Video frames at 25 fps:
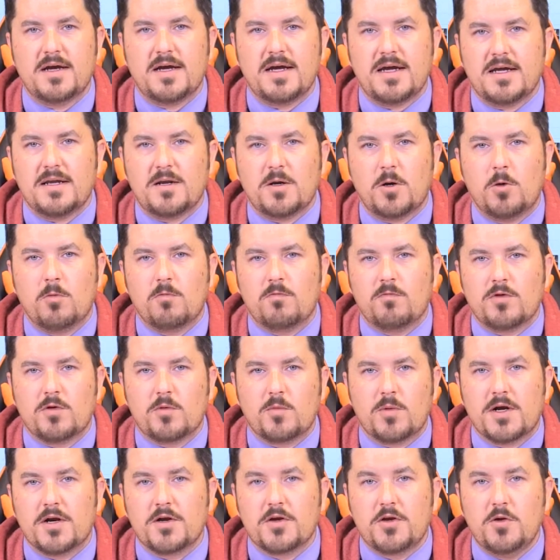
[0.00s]
and hopefully
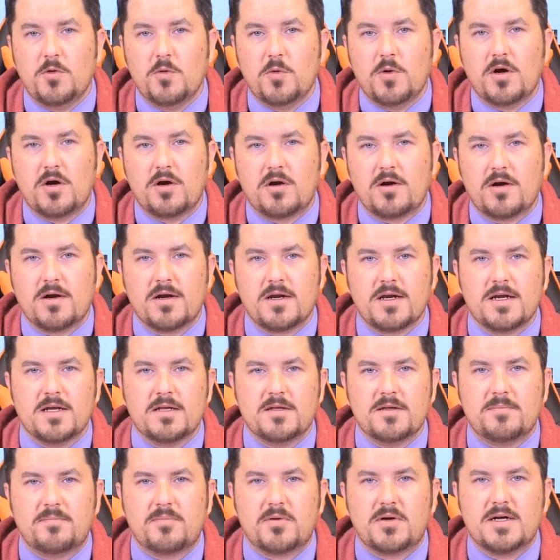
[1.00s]
where you are in the
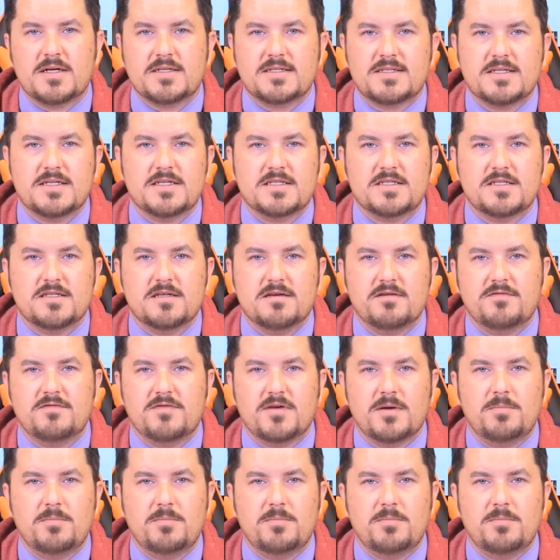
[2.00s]
process of uh,